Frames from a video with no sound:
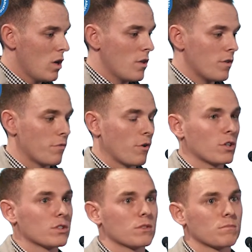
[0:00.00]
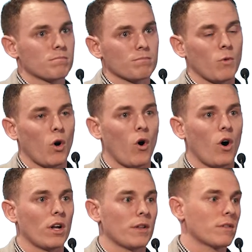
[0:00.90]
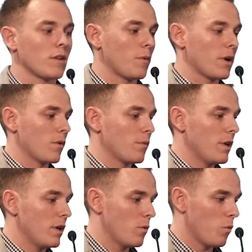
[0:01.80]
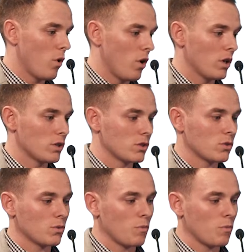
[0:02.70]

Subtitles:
The first audit that we did was